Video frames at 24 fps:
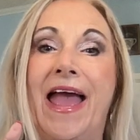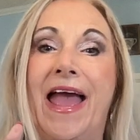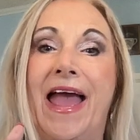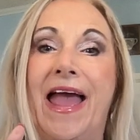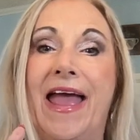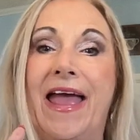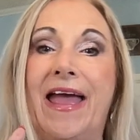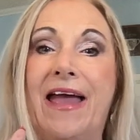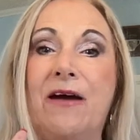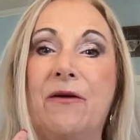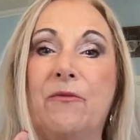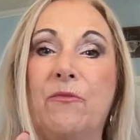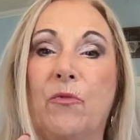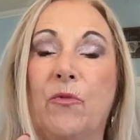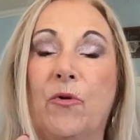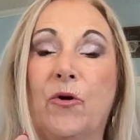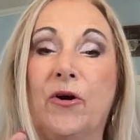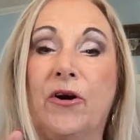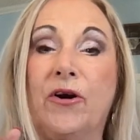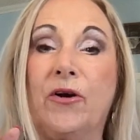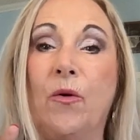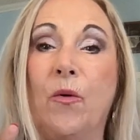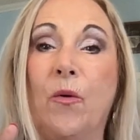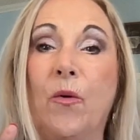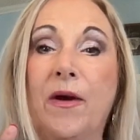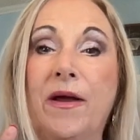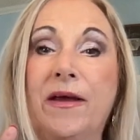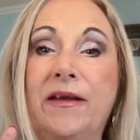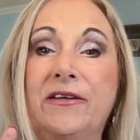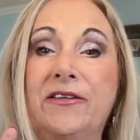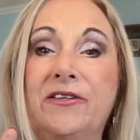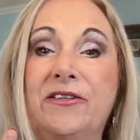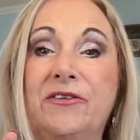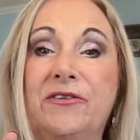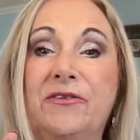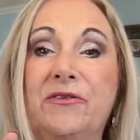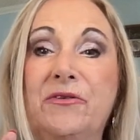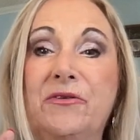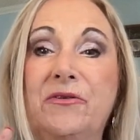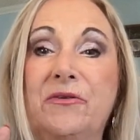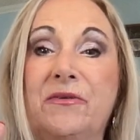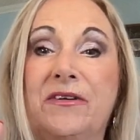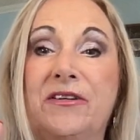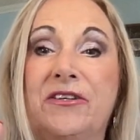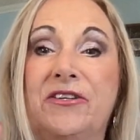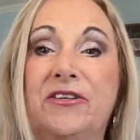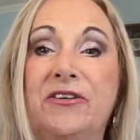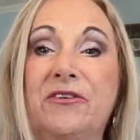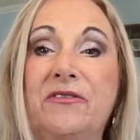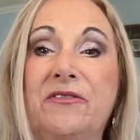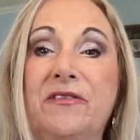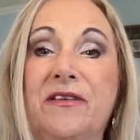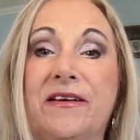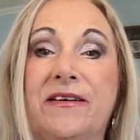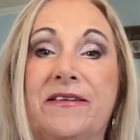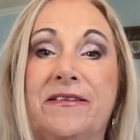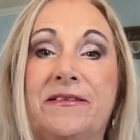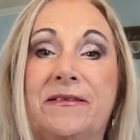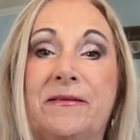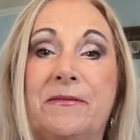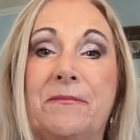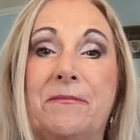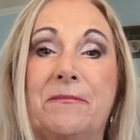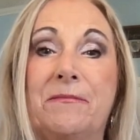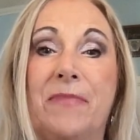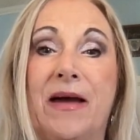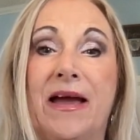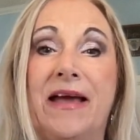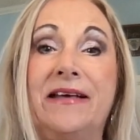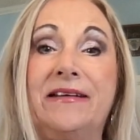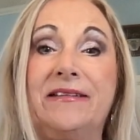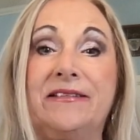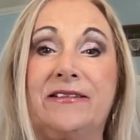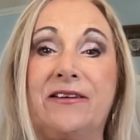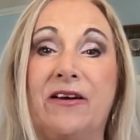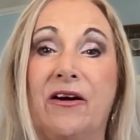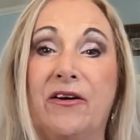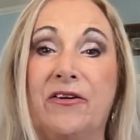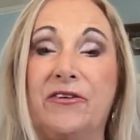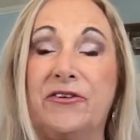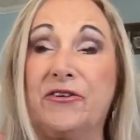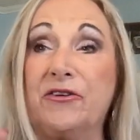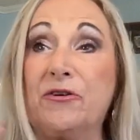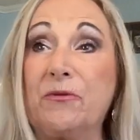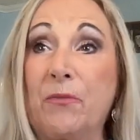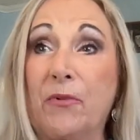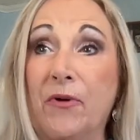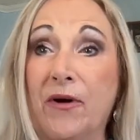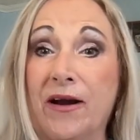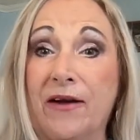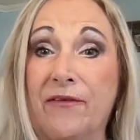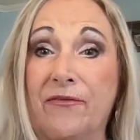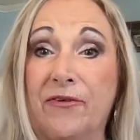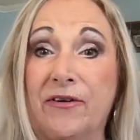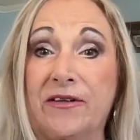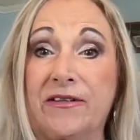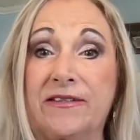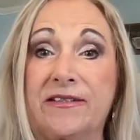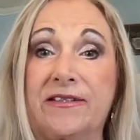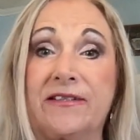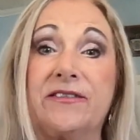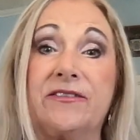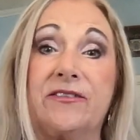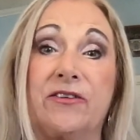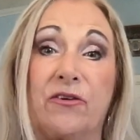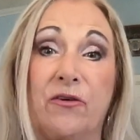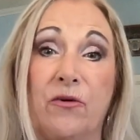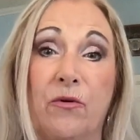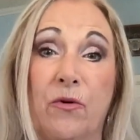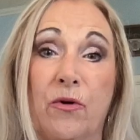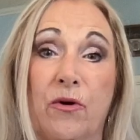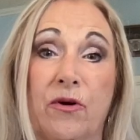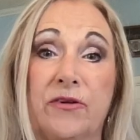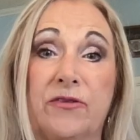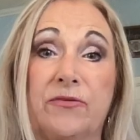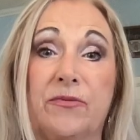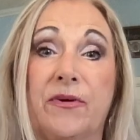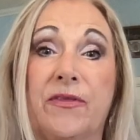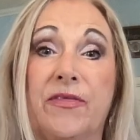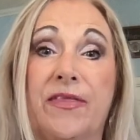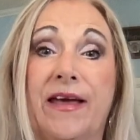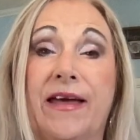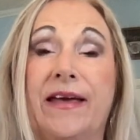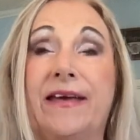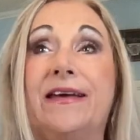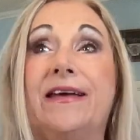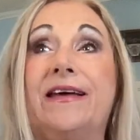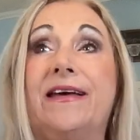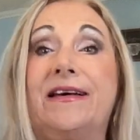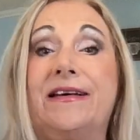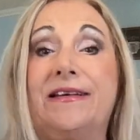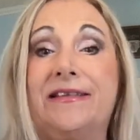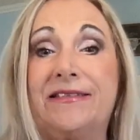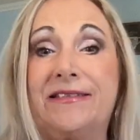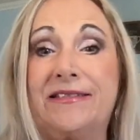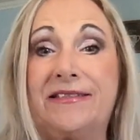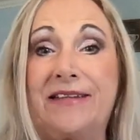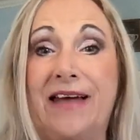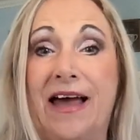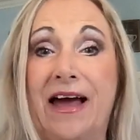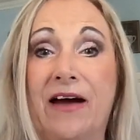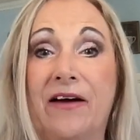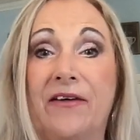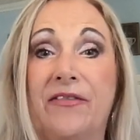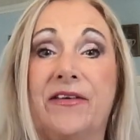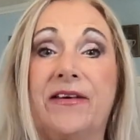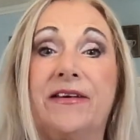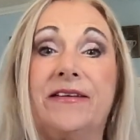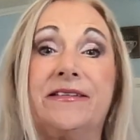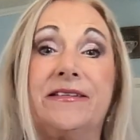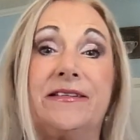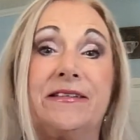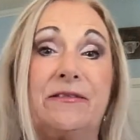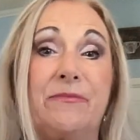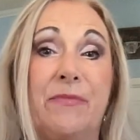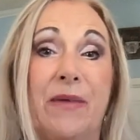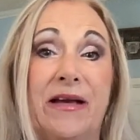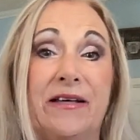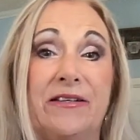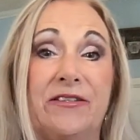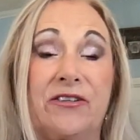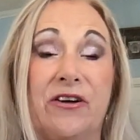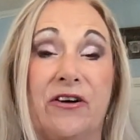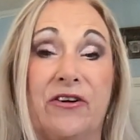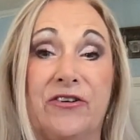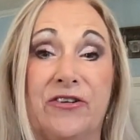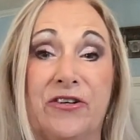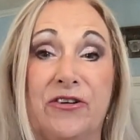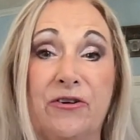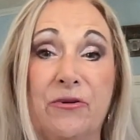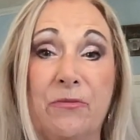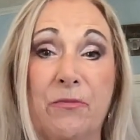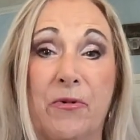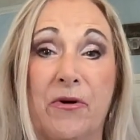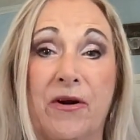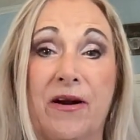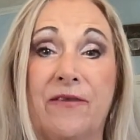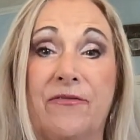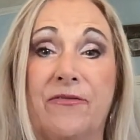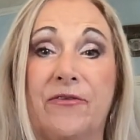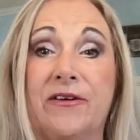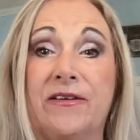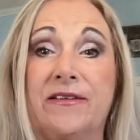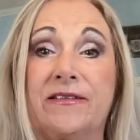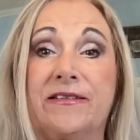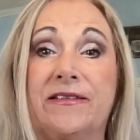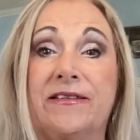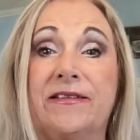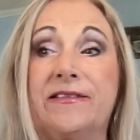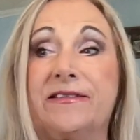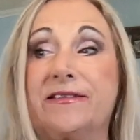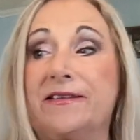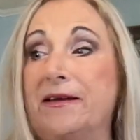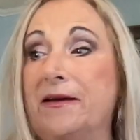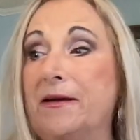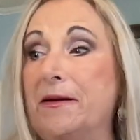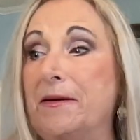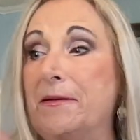and we're going to do this based on your preferences. Of course, when they style this, it's based on your preferences.